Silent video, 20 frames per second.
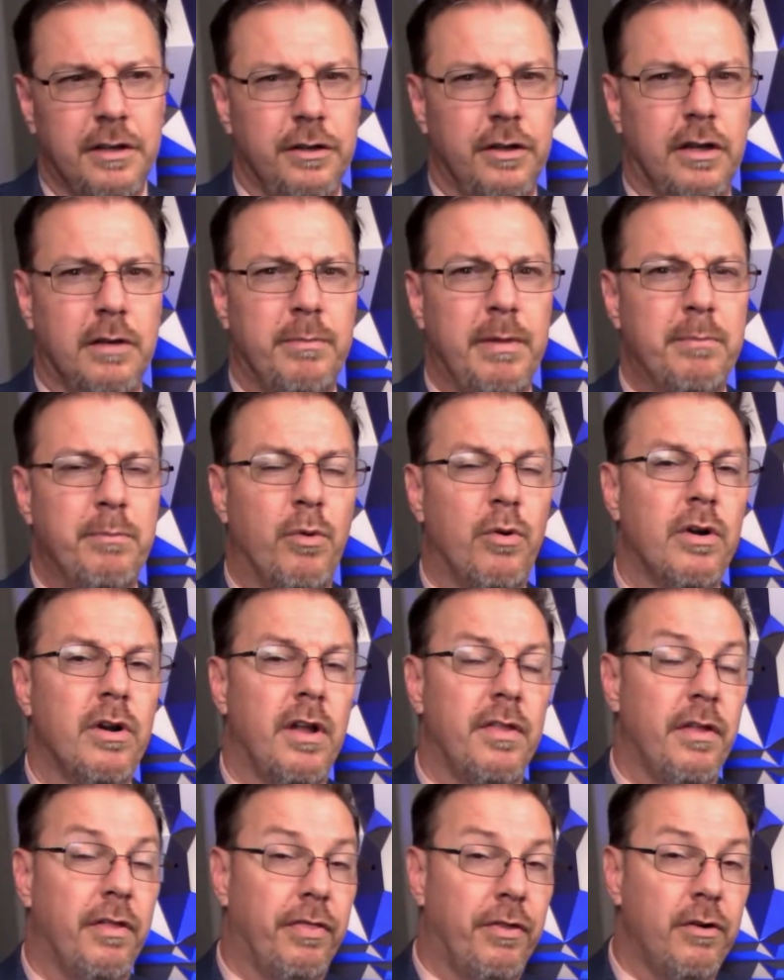You could be born
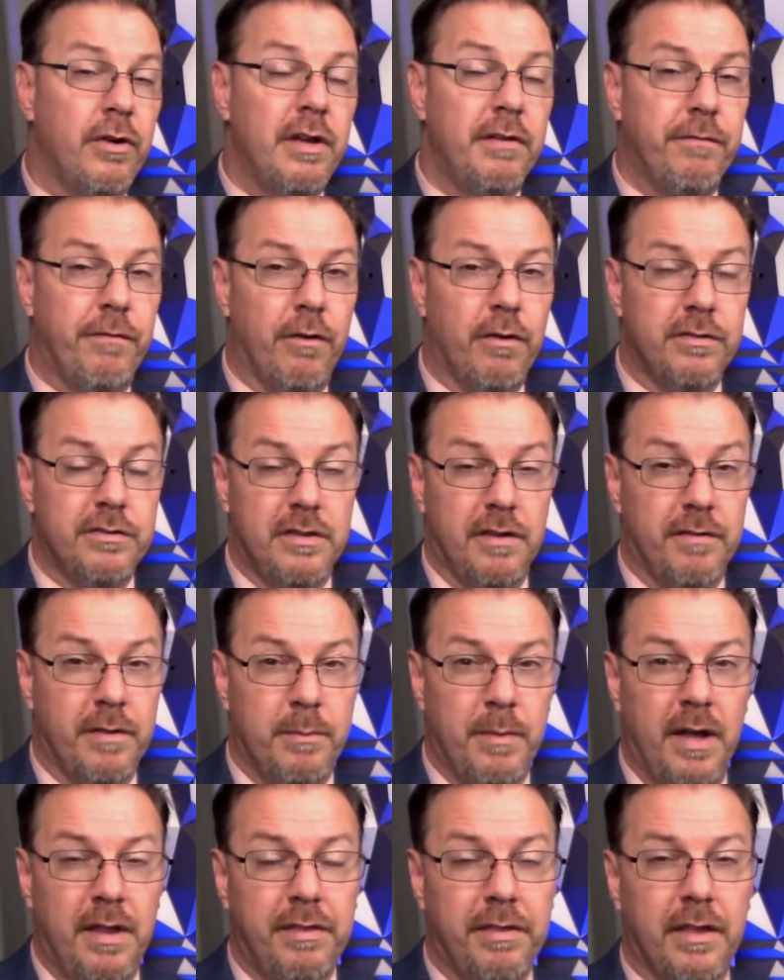on the 31st of
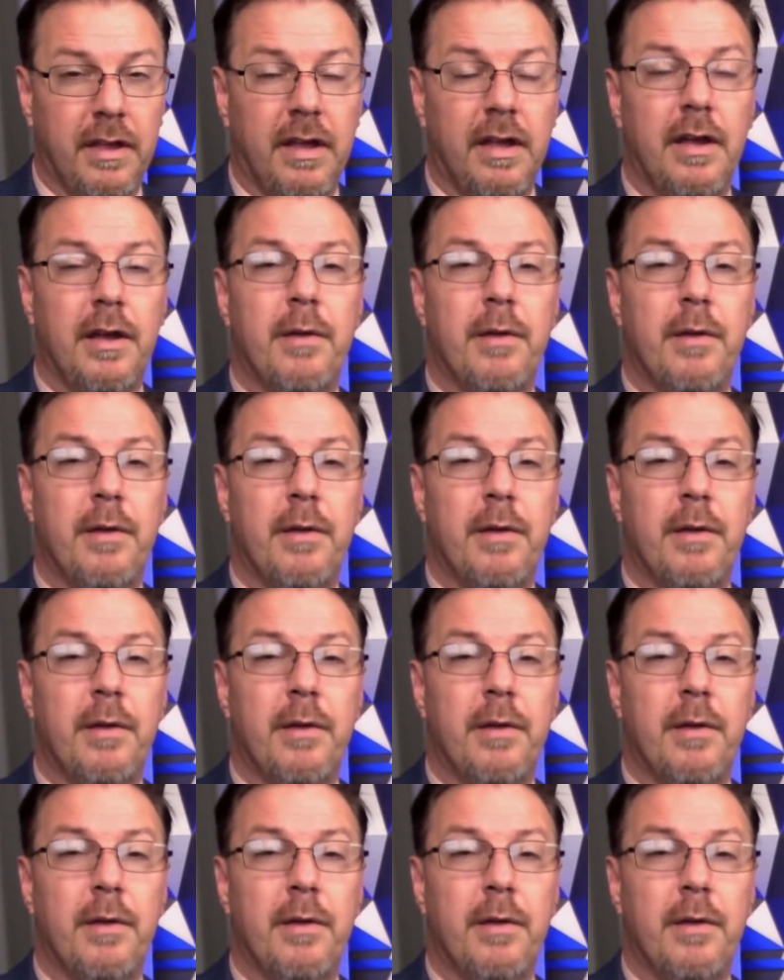the month,